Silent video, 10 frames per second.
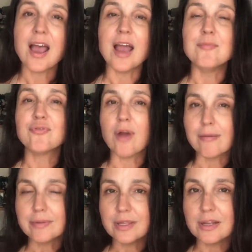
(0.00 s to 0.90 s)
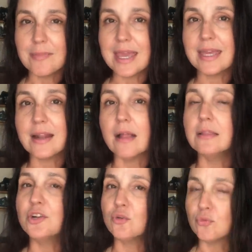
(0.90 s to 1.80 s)
I'm probably gonna make it a
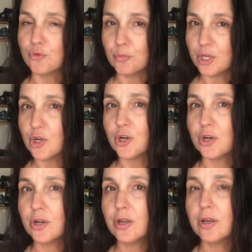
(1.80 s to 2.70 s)
little roomier,